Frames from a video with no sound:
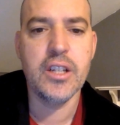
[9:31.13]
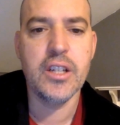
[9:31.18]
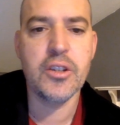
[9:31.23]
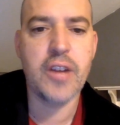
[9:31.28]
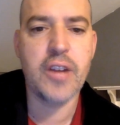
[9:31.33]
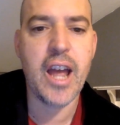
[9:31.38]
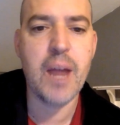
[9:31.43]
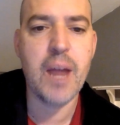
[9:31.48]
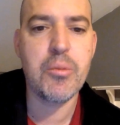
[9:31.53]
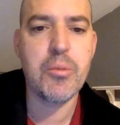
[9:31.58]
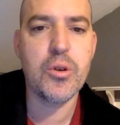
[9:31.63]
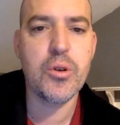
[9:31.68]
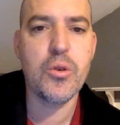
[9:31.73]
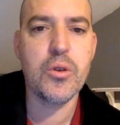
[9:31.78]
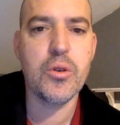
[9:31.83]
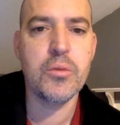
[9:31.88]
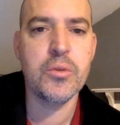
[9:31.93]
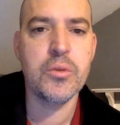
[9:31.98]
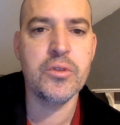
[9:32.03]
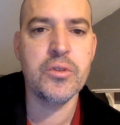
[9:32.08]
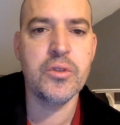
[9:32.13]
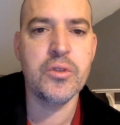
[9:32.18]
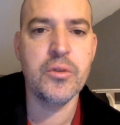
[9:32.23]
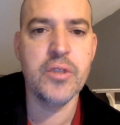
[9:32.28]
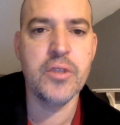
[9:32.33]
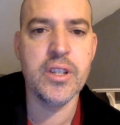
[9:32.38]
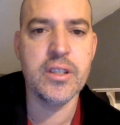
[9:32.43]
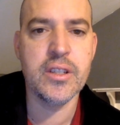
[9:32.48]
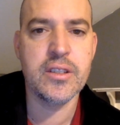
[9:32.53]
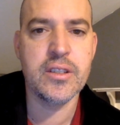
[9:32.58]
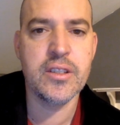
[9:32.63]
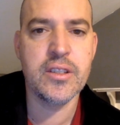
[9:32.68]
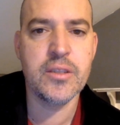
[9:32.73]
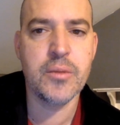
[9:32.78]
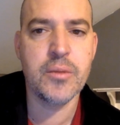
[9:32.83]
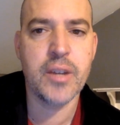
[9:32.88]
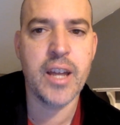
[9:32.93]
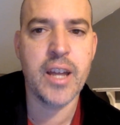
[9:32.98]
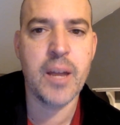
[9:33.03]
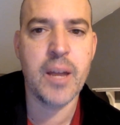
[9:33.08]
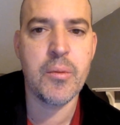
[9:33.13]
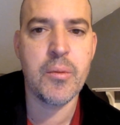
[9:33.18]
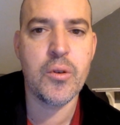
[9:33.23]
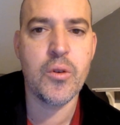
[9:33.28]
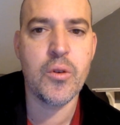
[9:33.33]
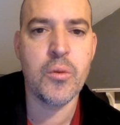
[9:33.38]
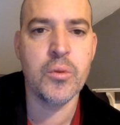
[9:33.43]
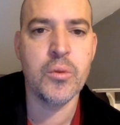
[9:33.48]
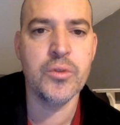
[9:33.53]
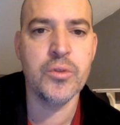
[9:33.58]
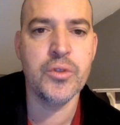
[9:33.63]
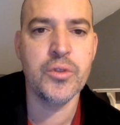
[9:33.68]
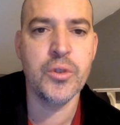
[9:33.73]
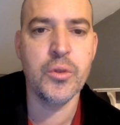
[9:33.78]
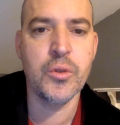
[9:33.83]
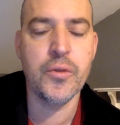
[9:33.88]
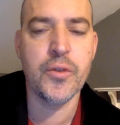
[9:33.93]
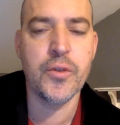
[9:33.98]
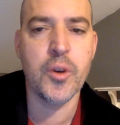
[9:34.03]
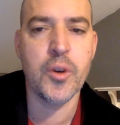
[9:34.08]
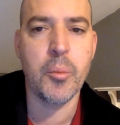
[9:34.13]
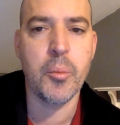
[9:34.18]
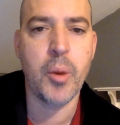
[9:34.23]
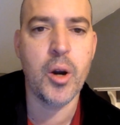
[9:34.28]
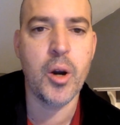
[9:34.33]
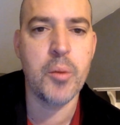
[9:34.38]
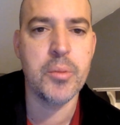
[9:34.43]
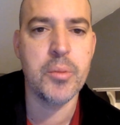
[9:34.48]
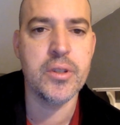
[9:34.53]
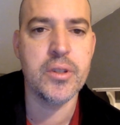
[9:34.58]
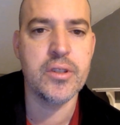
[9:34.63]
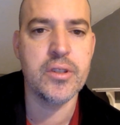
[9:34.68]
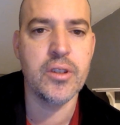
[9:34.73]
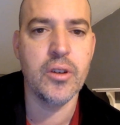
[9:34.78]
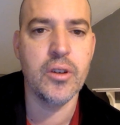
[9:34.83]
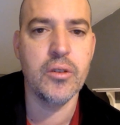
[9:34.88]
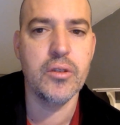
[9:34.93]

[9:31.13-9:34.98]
Capricorn will do this. This is what Capricorn will do for a purpose, though.